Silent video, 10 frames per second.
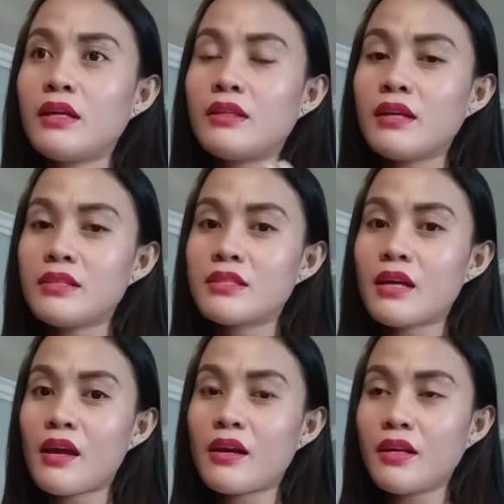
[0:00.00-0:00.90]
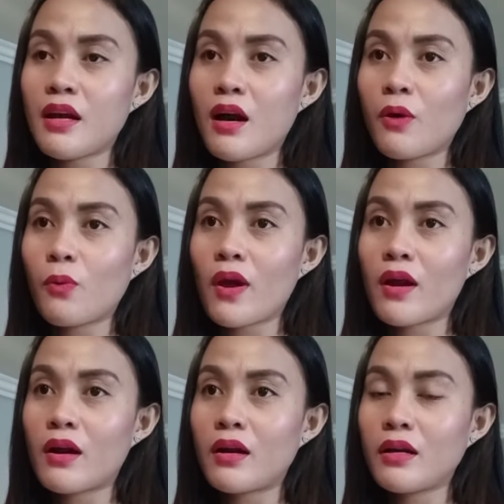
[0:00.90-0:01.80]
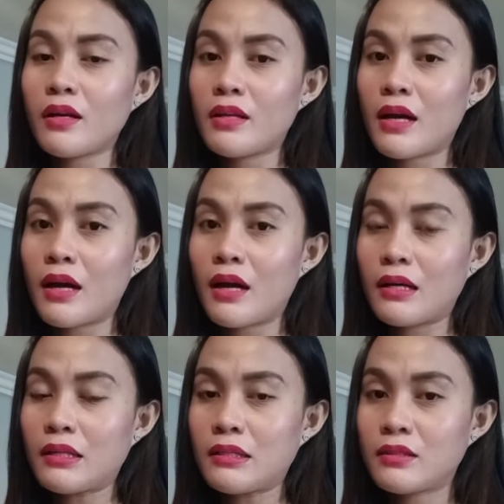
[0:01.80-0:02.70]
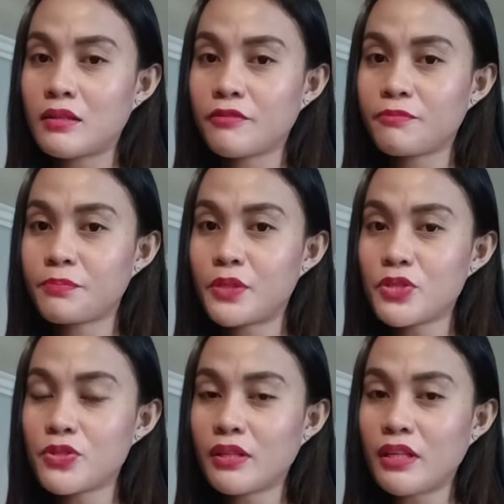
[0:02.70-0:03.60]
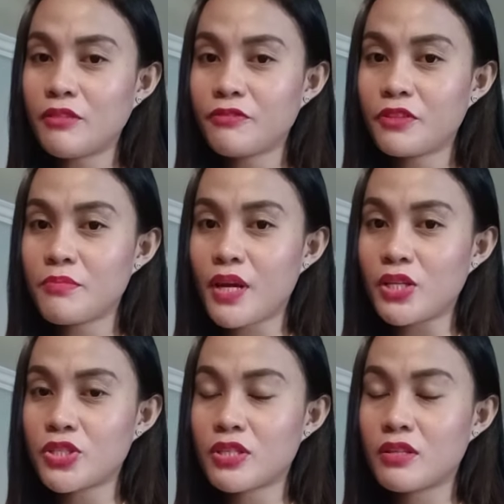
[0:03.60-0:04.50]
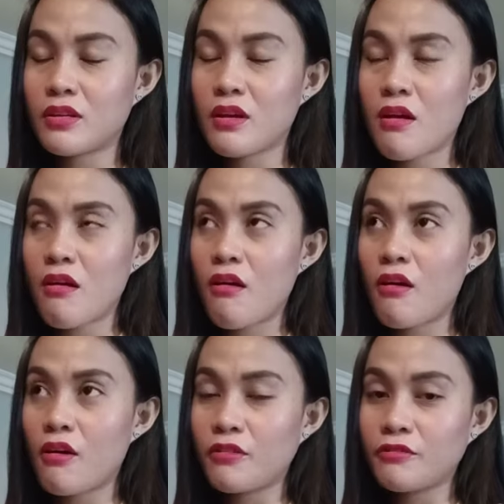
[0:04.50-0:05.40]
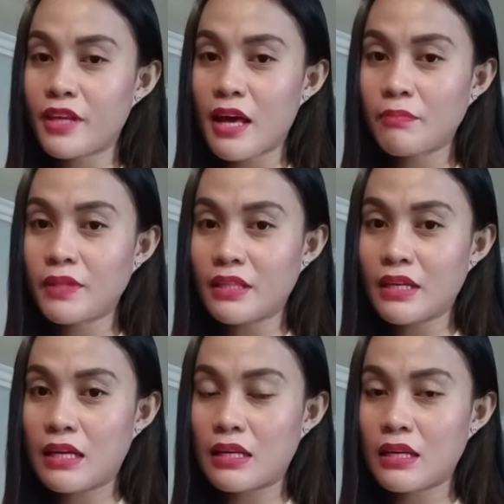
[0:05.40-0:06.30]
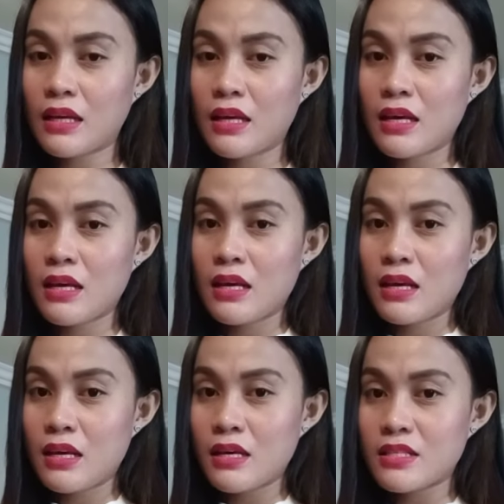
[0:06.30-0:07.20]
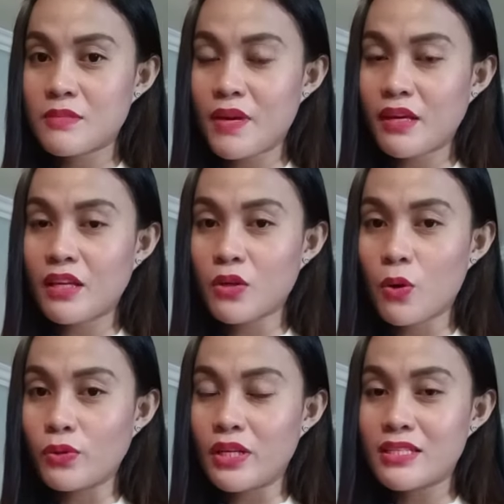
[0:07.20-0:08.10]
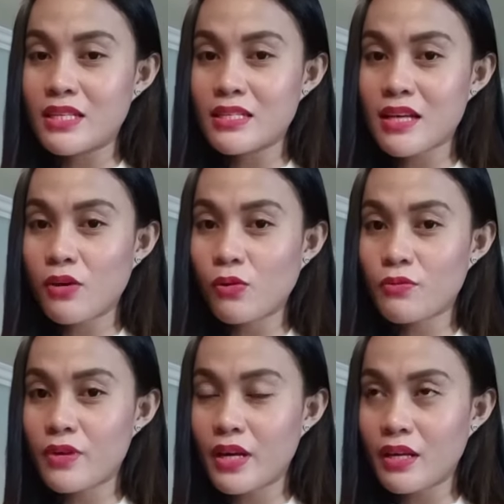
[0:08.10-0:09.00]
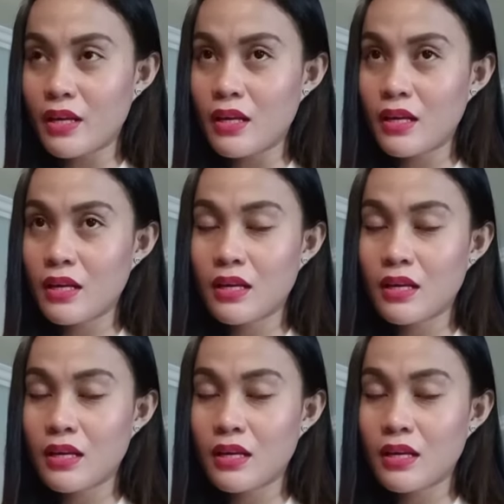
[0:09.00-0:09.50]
that's the area where the personal information of the applicant is being encoded, since I already